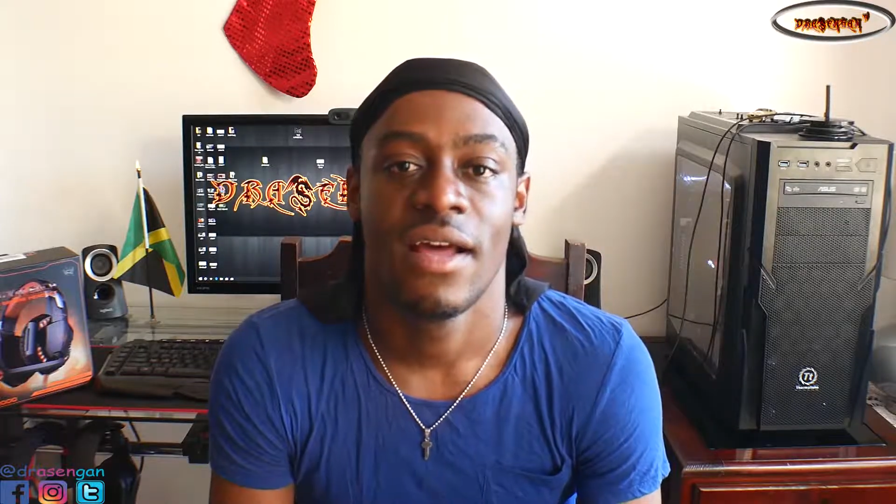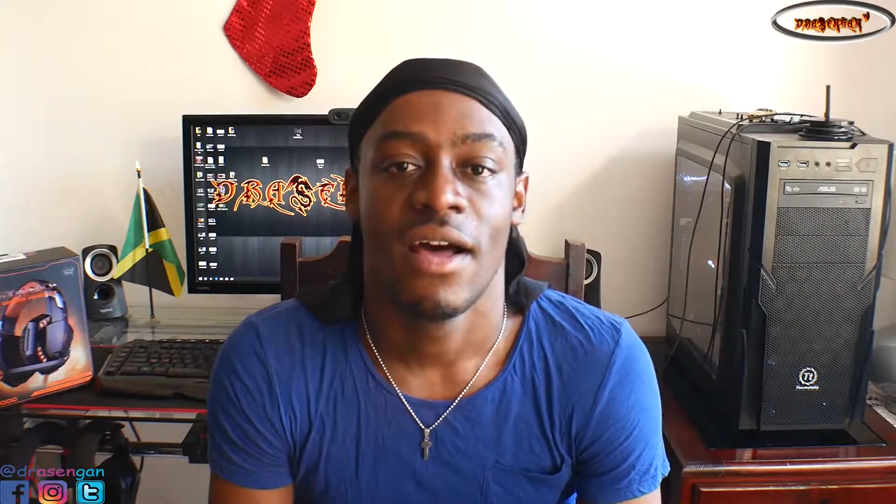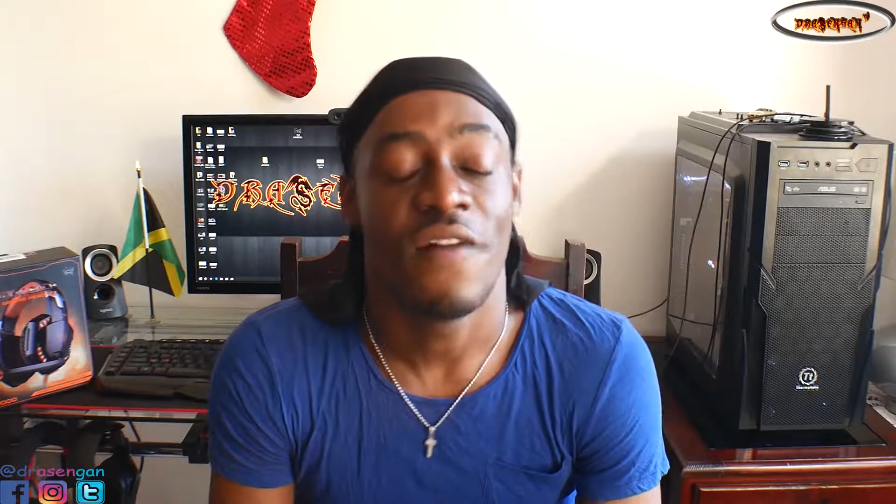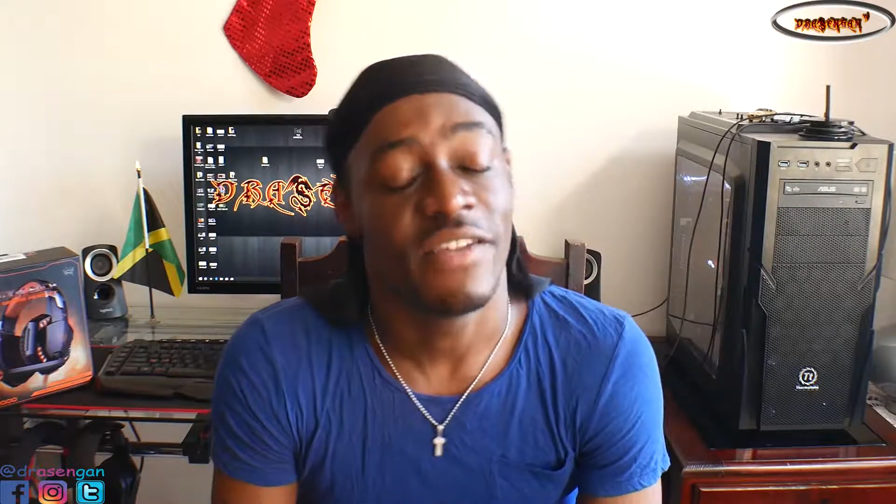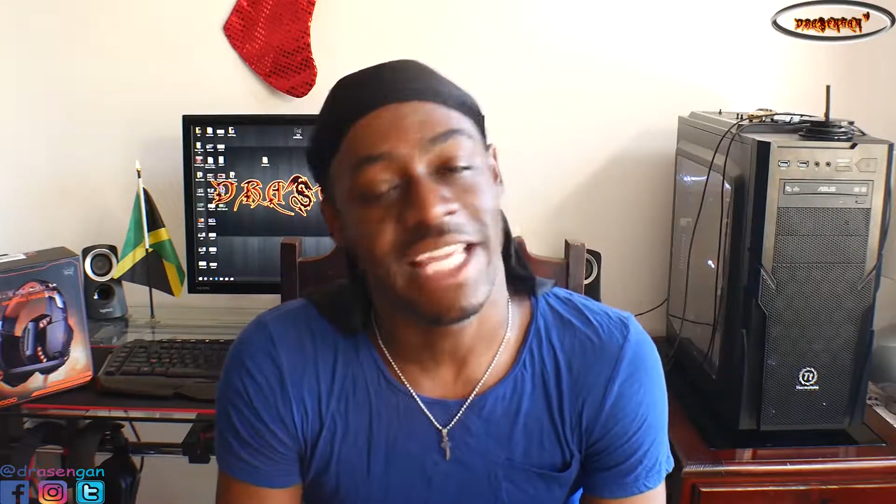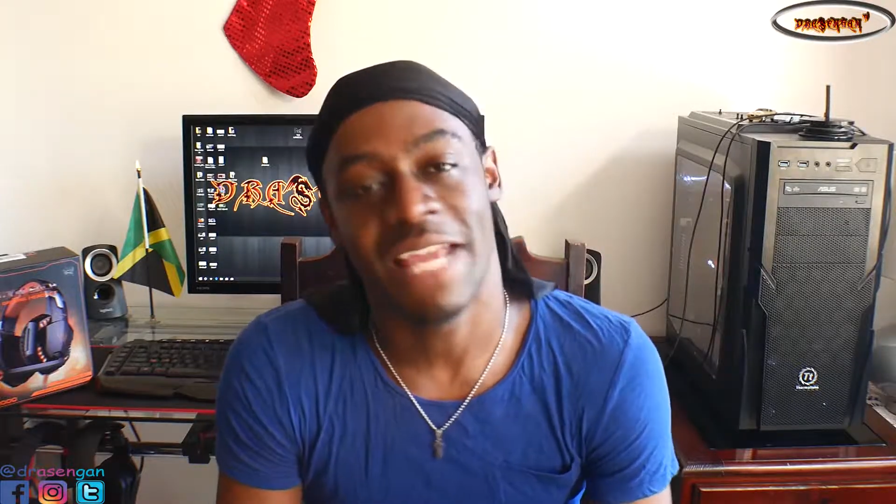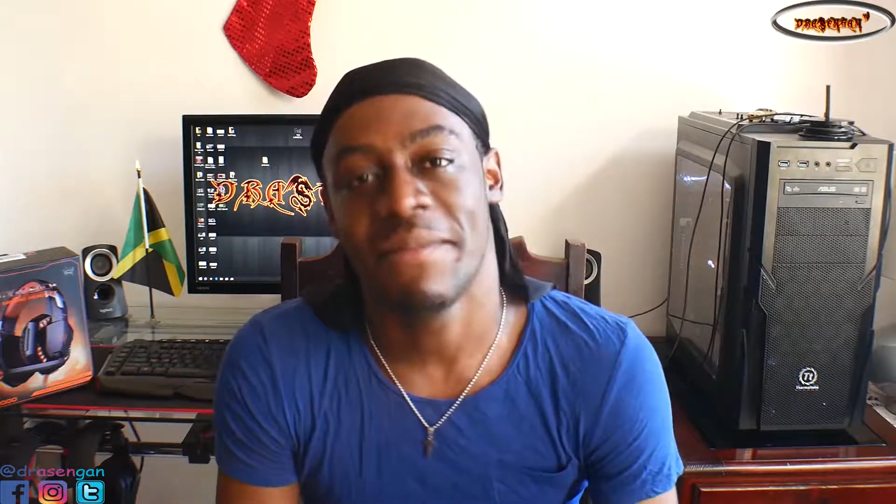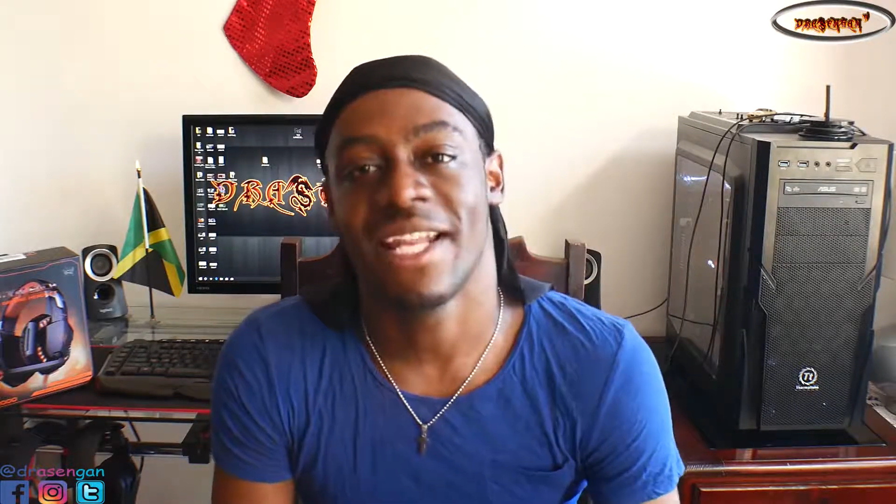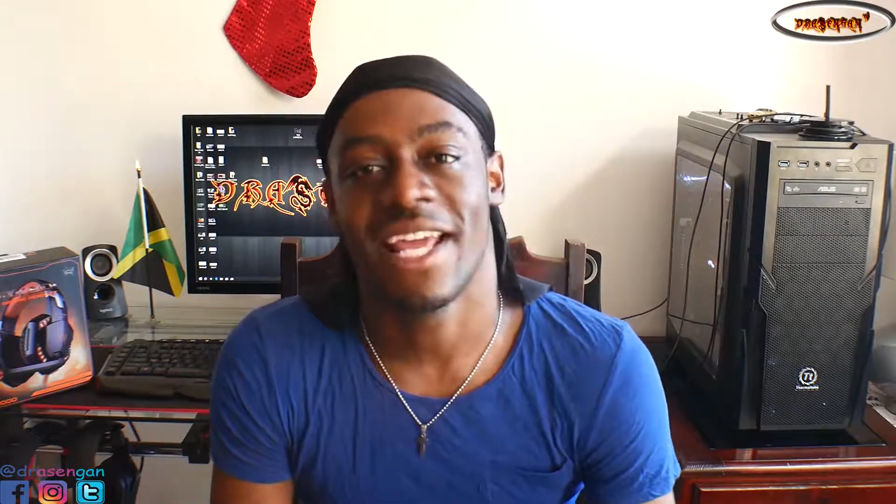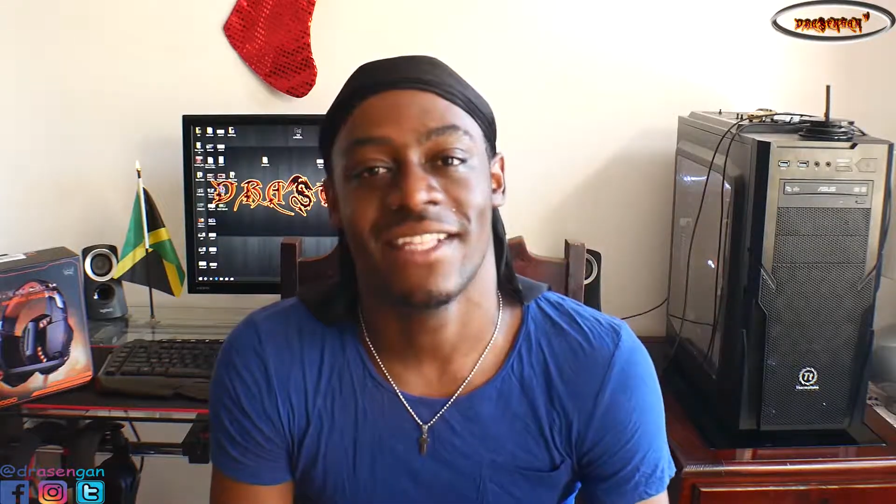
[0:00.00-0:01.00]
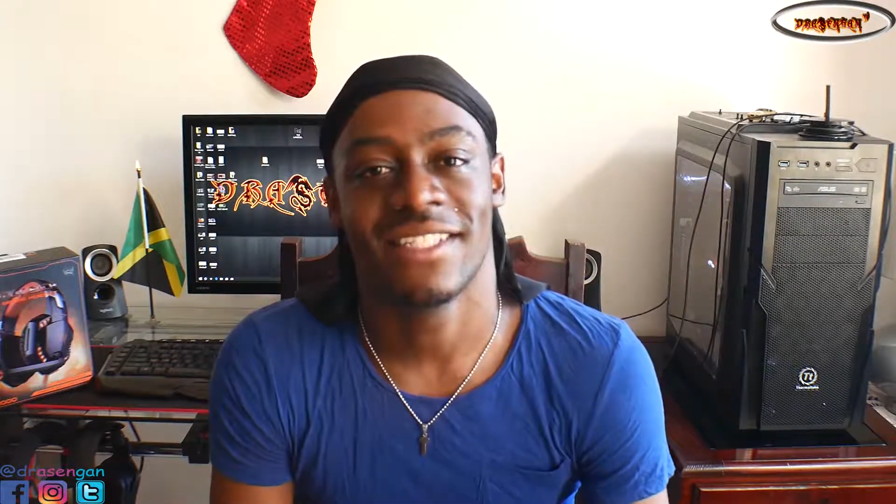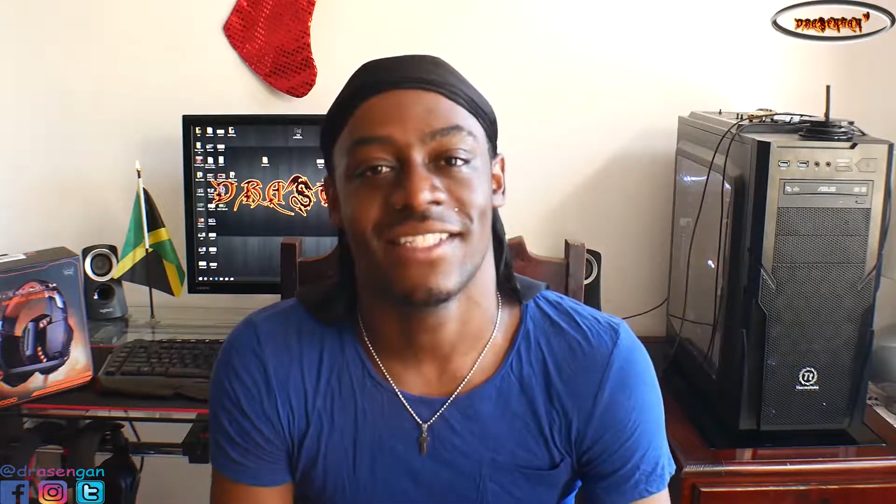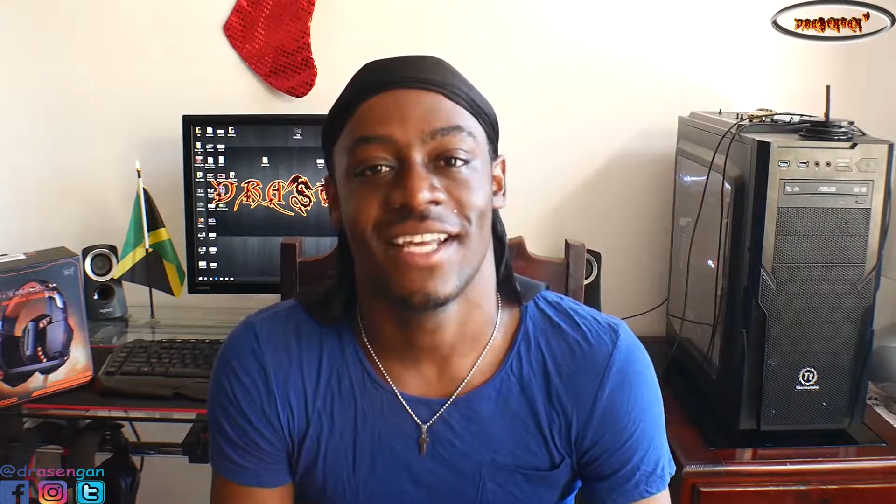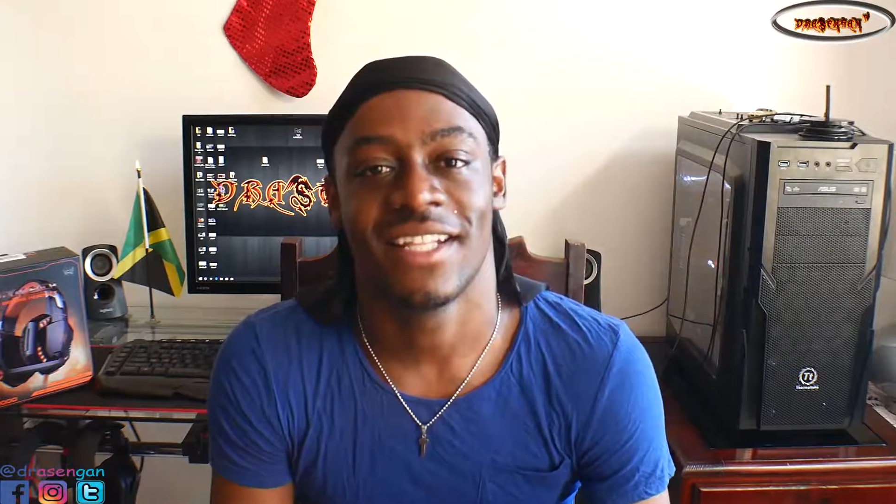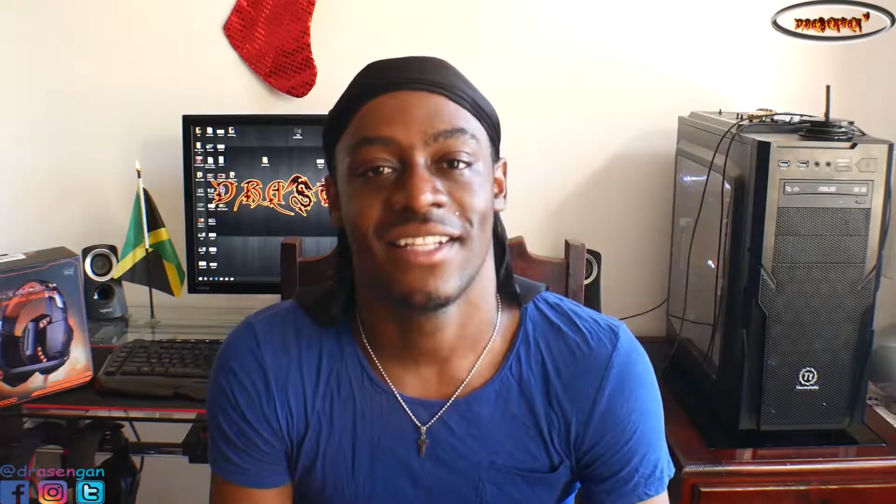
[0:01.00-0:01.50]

of a gaming headset.